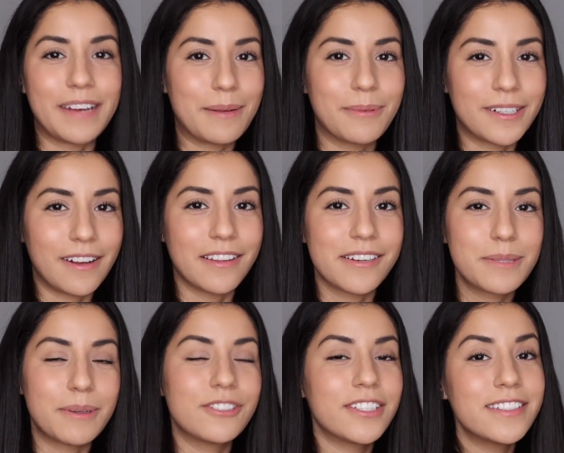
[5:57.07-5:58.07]
vibrant colors,
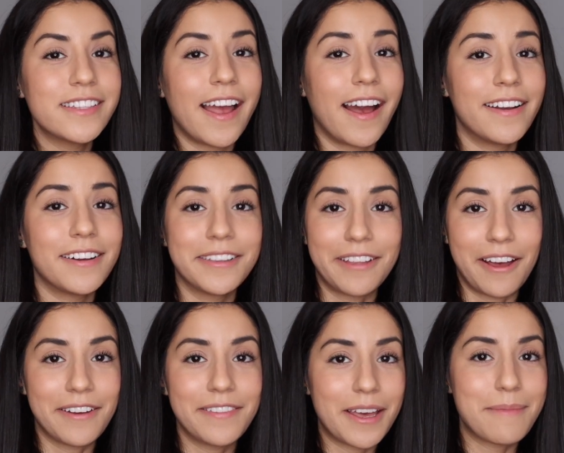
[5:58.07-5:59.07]
especially because they had a
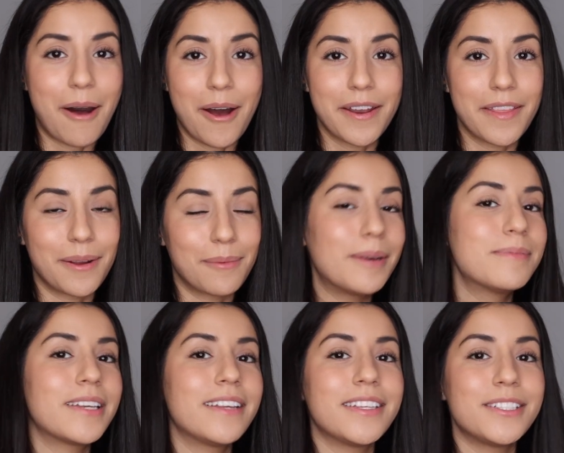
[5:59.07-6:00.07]
lot of them on their website.